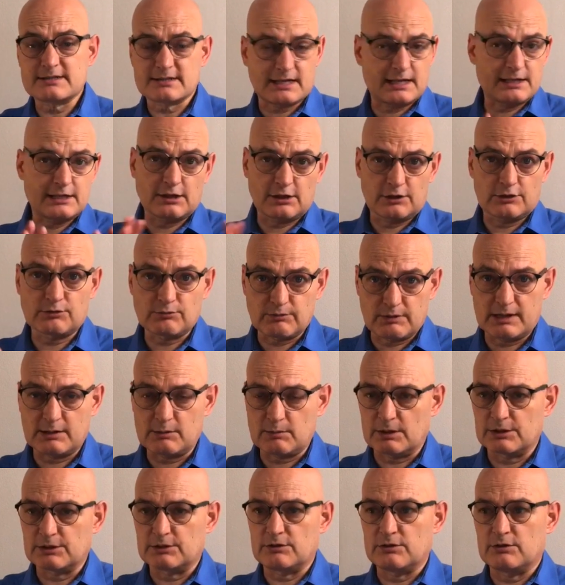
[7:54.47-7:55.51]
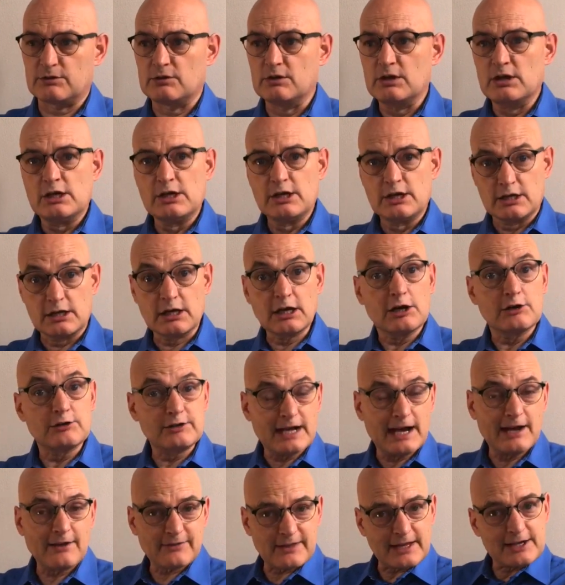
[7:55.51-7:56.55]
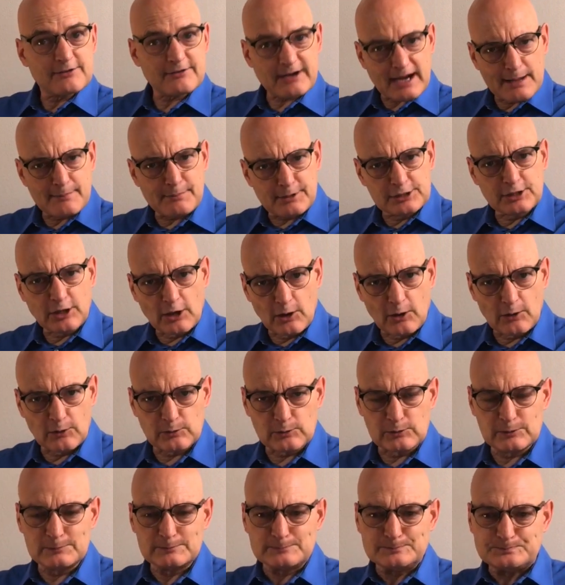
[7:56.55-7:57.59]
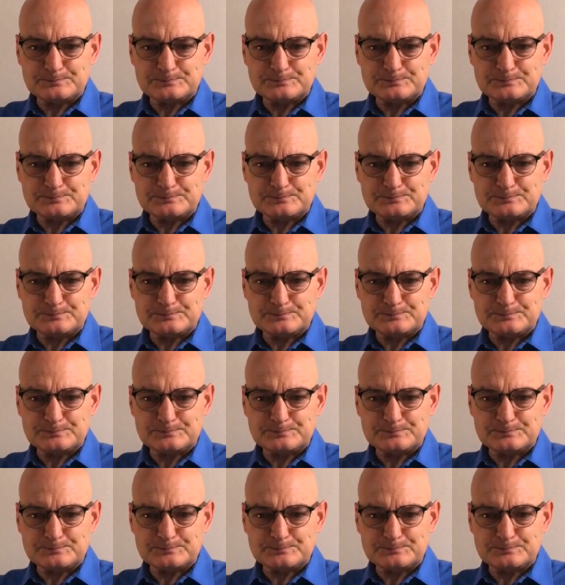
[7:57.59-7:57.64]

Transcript: I don't really want to go down that rabbit hole.